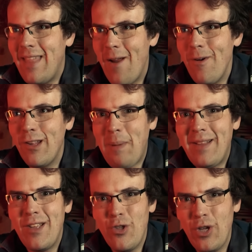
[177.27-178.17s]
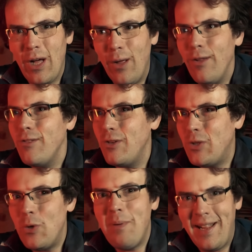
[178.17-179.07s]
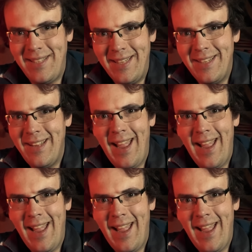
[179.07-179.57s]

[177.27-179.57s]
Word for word: They were expecting Charles to do better.